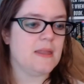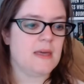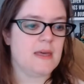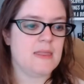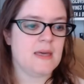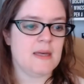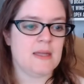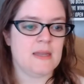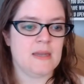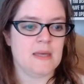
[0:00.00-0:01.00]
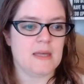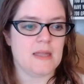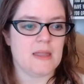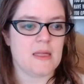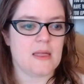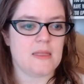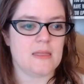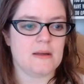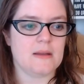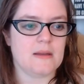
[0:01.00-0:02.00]
And then
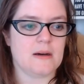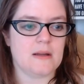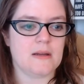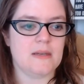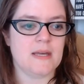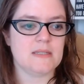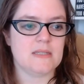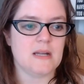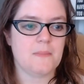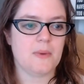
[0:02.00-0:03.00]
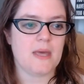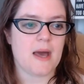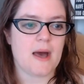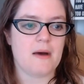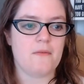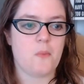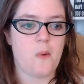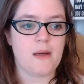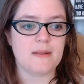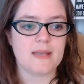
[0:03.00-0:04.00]
next up we have
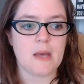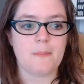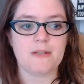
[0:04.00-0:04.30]
Wildcat by